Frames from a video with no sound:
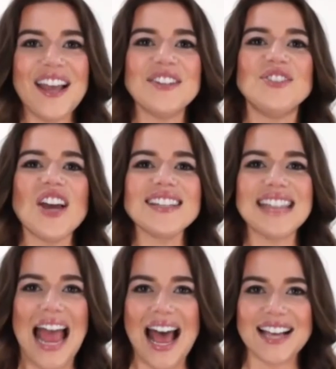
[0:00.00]
is strong
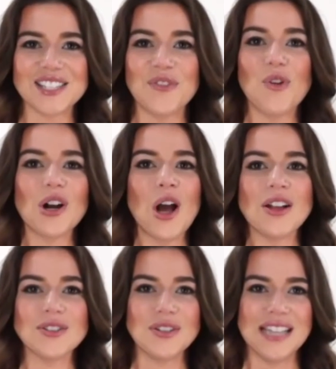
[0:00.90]
enough to fight
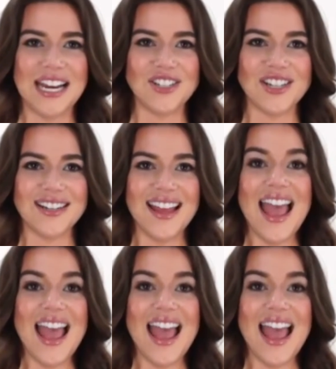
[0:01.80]
HSV.